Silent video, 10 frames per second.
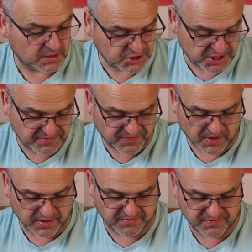
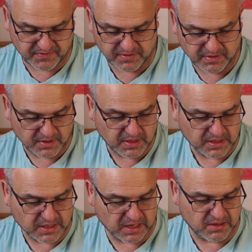
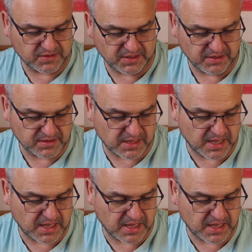G5 classes